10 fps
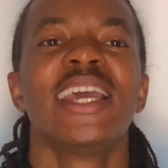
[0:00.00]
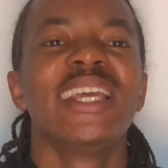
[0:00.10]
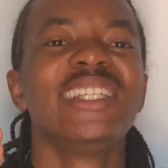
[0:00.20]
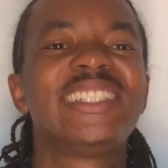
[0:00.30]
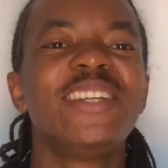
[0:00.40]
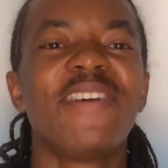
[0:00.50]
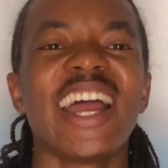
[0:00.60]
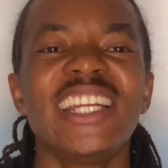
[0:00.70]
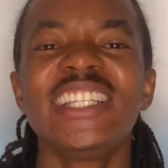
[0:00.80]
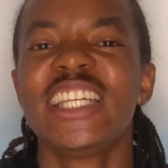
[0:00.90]
It's
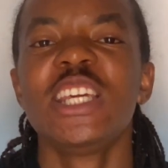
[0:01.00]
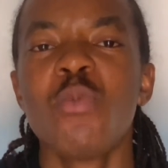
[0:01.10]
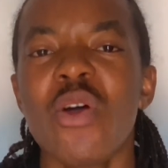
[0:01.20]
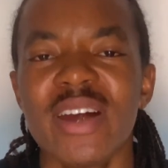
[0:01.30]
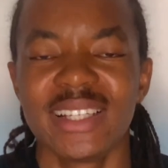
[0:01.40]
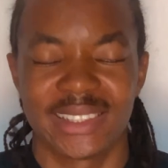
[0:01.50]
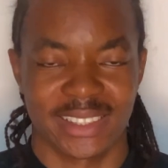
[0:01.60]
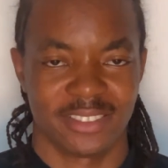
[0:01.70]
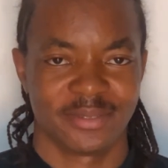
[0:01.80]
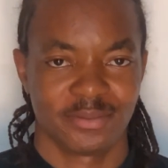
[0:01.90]
dividing the Igbo
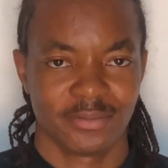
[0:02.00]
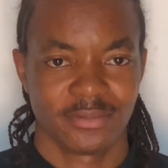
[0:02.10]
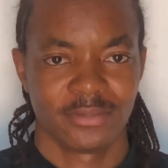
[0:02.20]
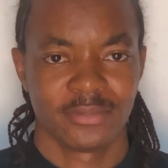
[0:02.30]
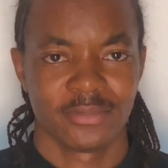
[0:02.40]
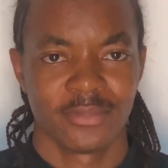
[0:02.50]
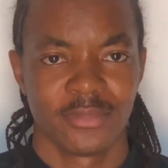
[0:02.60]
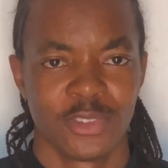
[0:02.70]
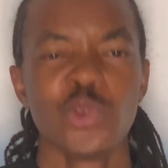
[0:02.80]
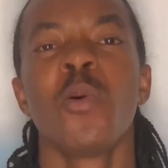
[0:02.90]
race.
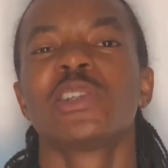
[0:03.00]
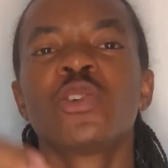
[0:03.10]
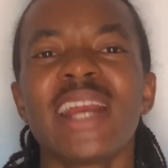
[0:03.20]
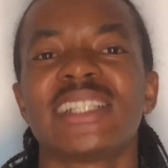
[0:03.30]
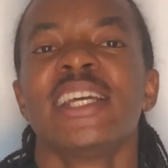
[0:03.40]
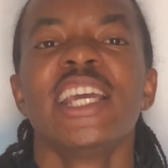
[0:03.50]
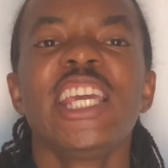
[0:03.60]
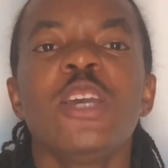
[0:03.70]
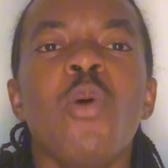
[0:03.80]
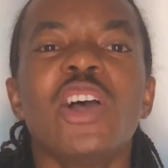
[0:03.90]
You must know that
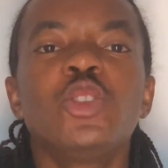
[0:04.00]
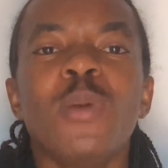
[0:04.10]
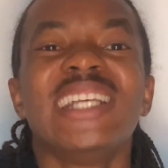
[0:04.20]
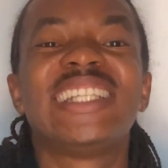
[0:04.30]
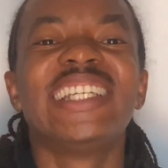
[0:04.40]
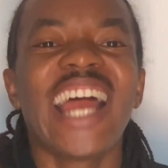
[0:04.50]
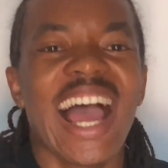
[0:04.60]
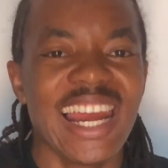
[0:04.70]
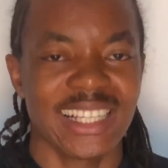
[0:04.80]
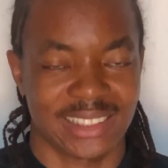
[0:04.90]
Igbo Izugbe is a
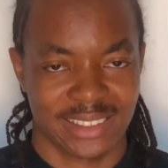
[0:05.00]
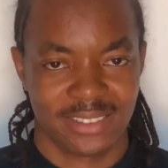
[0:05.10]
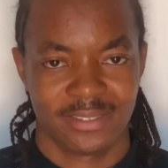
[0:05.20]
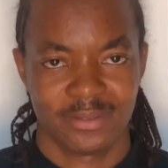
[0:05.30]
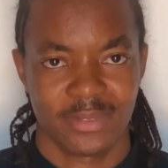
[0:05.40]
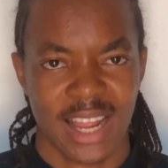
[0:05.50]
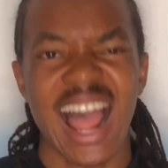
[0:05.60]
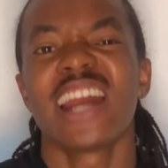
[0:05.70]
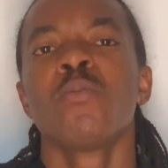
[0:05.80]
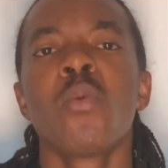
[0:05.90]
dialect
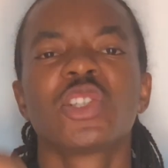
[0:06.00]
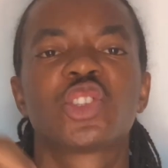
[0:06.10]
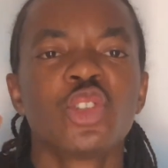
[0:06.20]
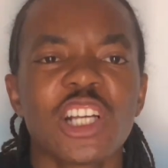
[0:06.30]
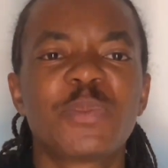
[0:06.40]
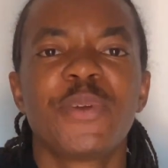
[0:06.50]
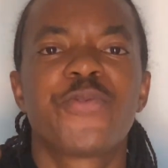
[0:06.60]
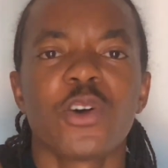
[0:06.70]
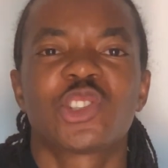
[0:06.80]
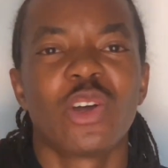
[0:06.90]
and must not be
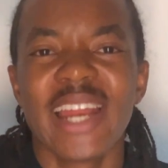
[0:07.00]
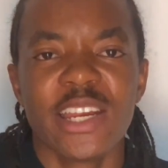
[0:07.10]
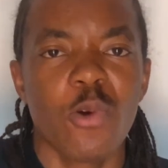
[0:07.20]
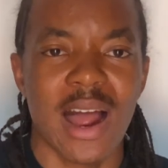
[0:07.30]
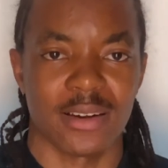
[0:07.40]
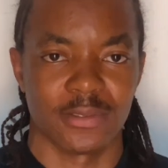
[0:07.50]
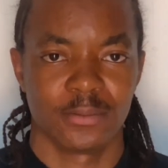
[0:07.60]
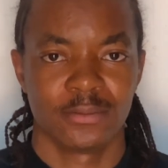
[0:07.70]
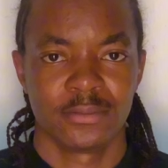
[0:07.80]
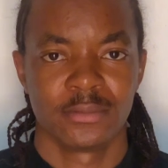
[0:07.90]
forced on anyone.
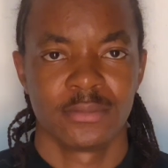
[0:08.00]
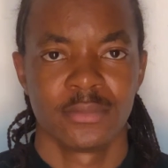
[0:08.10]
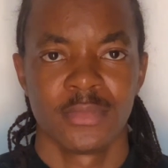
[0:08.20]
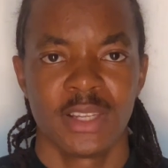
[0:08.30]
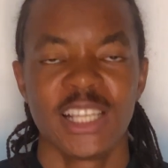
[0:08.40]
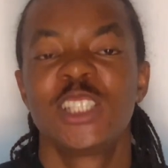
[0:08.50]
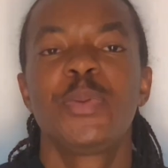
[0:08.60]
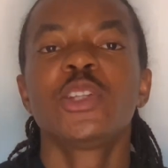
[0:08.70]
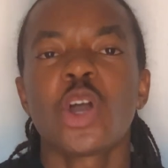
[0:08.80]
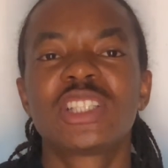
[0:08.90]
It's
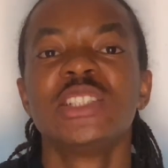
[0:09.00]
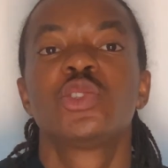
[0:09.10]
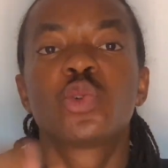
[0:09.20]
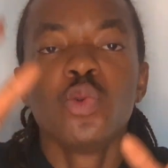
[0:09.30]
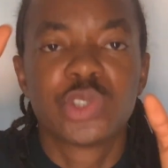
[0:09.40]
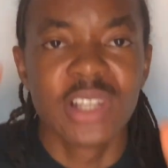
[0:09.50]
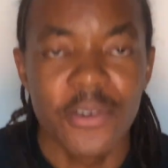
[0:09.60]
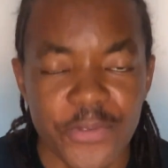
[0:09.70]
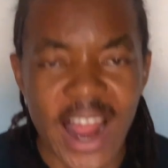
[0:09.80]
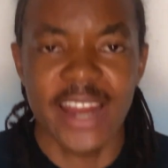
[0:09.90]
being taught in schools,
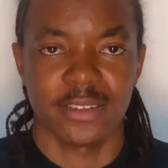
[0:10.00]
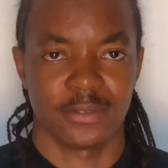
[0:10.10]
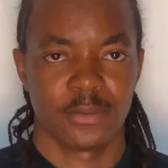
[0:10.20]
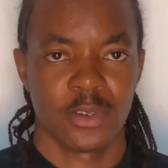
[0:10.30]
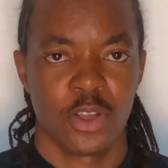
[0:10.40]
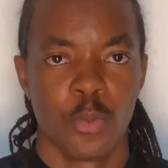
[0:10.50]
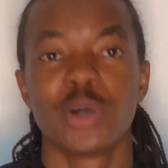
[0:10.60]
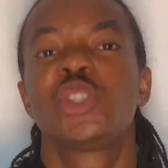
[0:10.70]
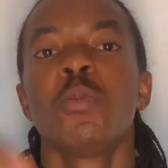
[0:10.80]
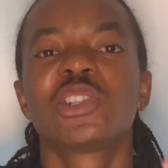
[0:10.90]
fine.
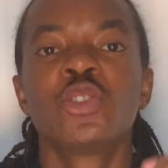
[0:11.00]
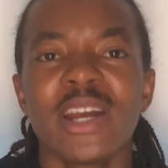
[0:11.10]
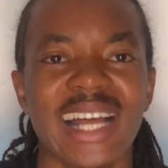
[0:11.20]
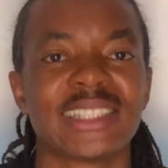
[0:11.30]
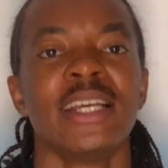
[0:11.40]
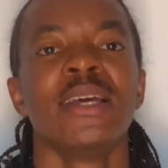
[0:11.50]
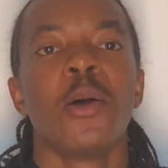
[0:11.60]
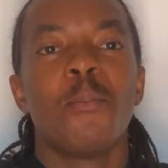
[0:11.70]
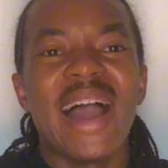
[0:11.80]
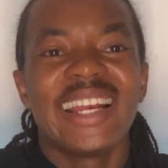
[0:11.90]
But you must know that
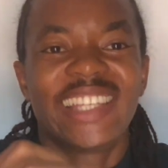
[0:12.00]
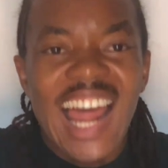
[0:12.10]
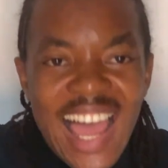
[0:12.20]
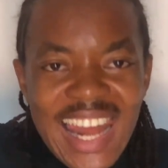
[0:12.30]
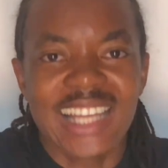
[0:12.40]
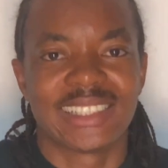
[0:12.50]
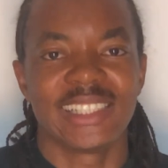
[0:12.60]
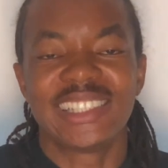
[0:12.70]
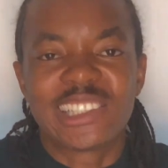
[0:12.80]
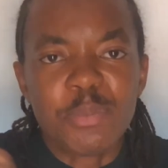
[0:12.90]
my dialect
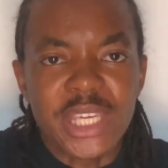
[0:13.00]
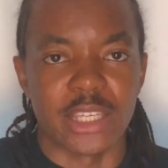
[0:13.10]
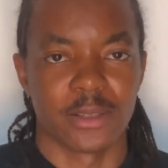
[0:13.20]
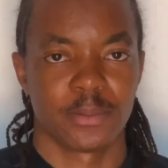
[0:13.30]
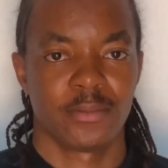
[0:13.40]
is me.